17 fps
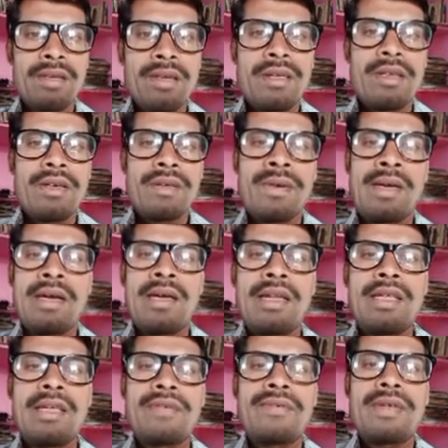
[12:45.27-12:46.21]

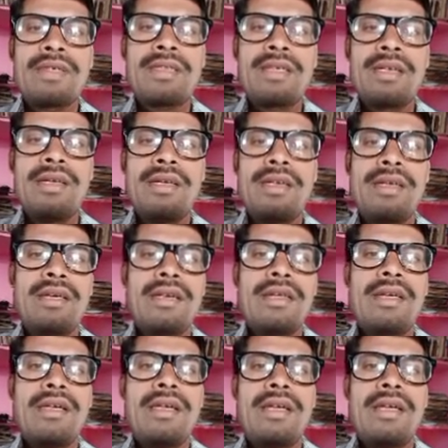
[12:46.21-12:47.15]
Quadratic equation,
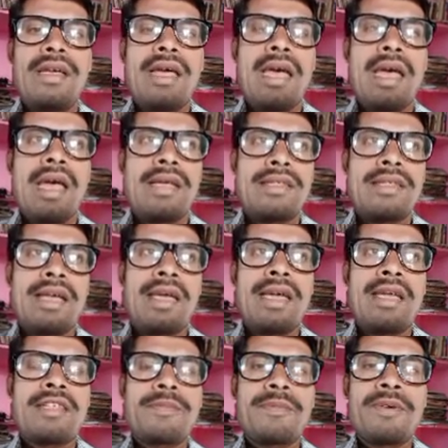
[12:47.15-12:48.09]
as the
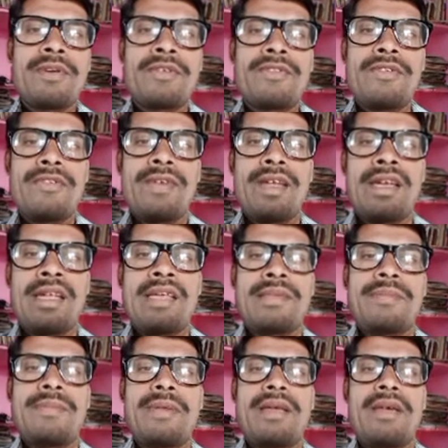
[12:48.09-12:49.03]
highest power of the
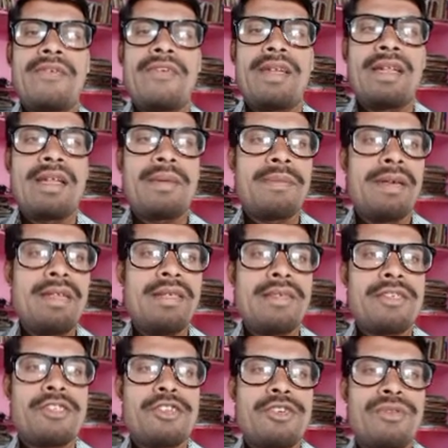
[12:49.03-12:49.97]
variable
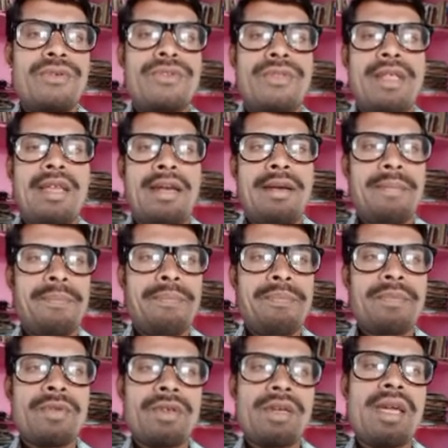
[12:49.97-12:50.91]
is 2 there.
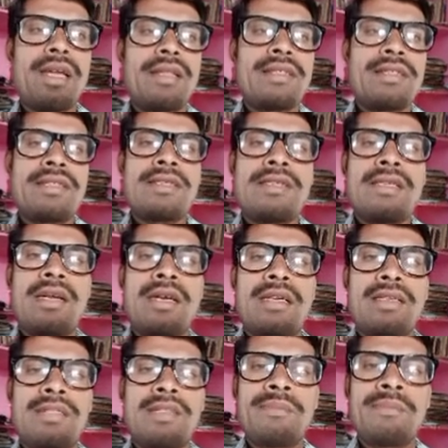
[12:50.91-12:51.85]
Okay, this is not
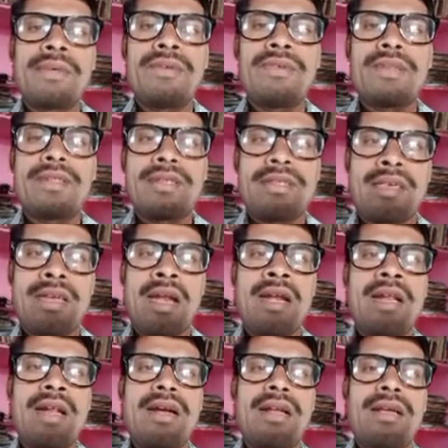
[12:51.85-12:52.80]
resemble with the
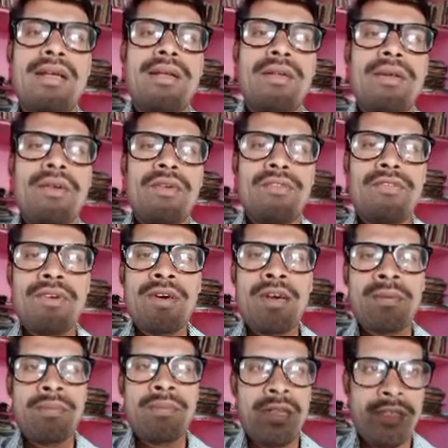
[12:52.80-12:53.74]
standard
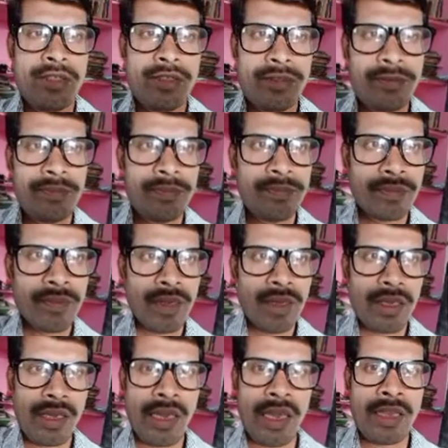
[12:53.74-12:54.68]
form also.
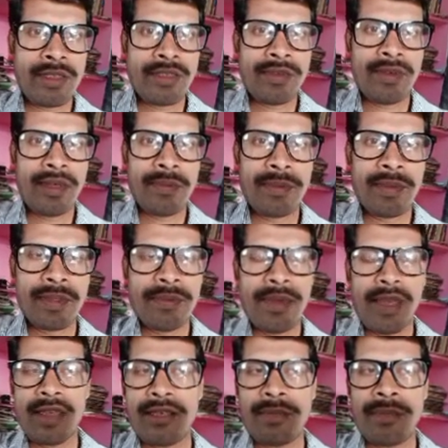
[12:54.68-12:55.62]
Ax square plus
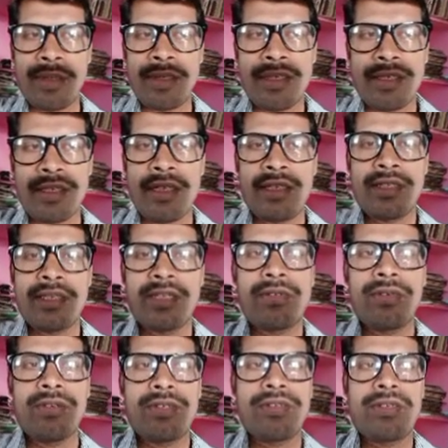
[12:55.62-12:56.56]
bx plus c is
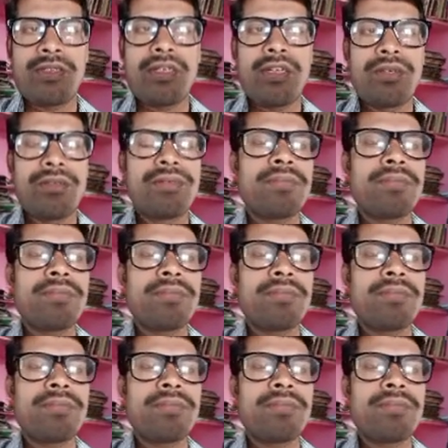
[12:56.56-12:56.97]
equal to 0.